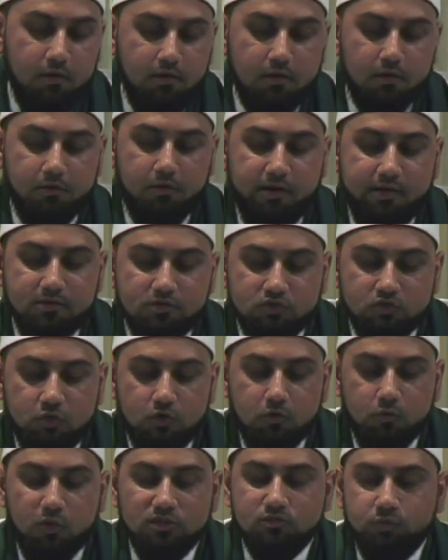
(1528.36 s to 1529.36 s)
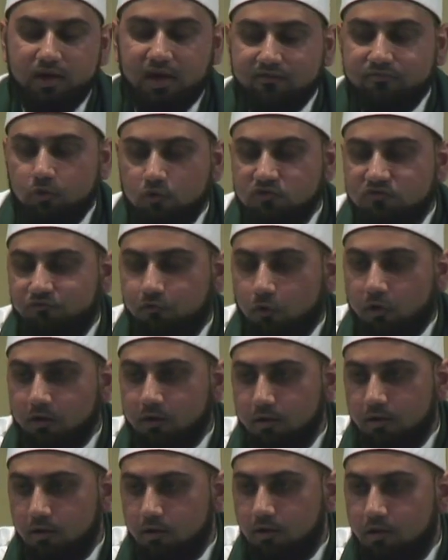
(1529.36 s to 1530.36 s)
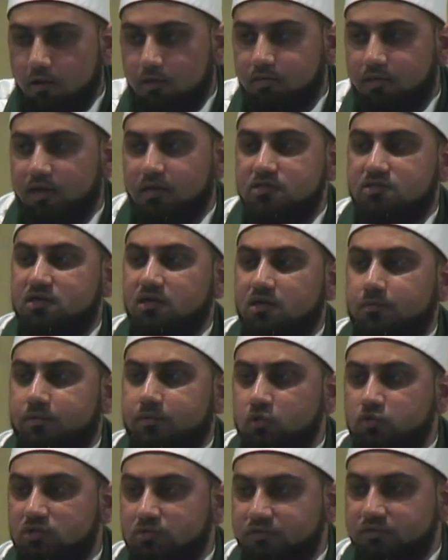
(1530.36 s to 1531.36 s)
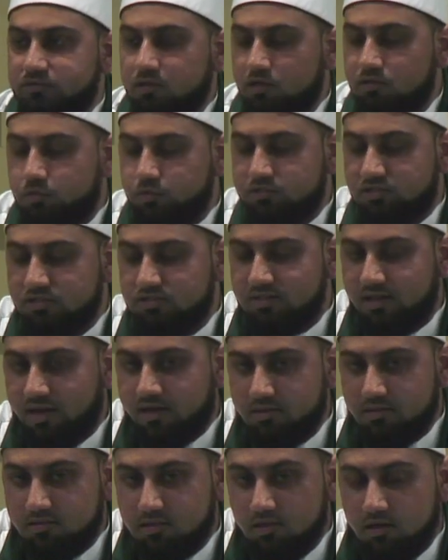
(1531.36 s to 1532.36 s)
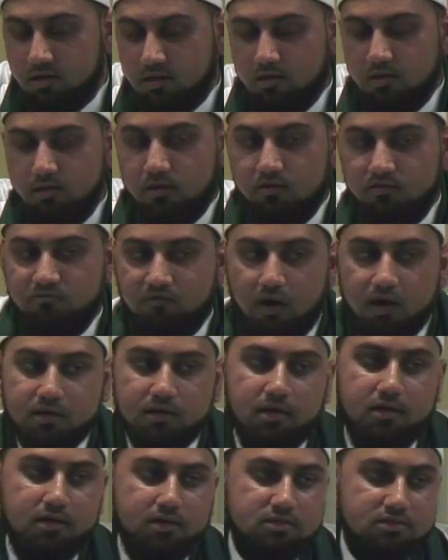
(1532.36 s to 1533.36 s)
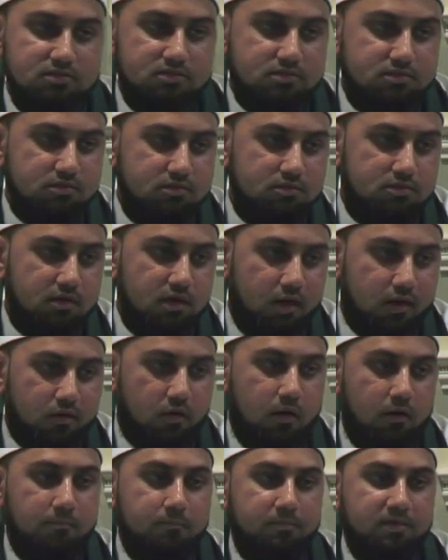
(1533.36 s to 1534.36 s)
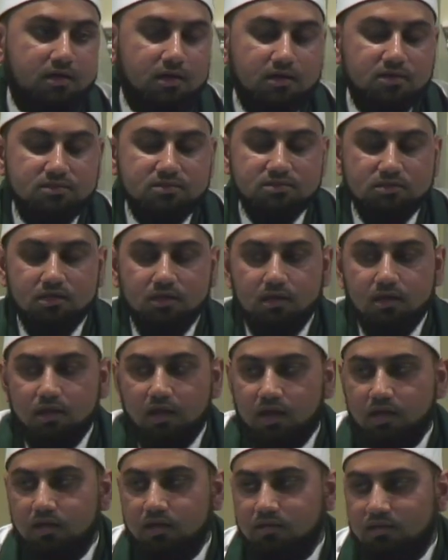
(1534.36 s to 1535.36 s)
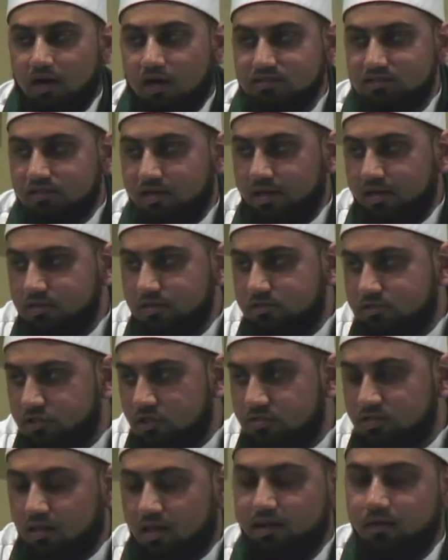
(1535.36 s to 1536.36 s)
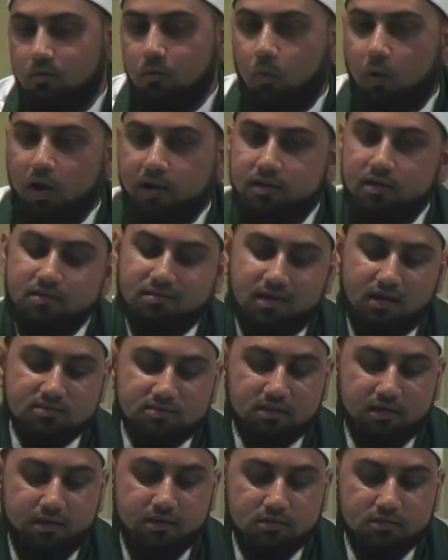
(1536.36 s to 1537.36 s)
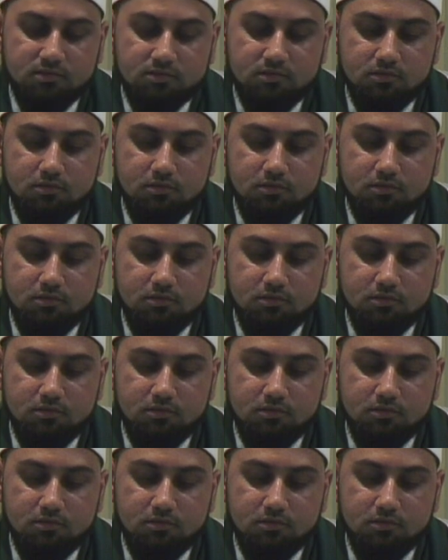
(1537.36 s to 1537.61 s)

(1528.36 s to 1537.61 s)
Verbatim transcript: All right, so once we have those four, then it's going to produce a result, which is that vodka is haram because it intoxicates just like wine intoxicates.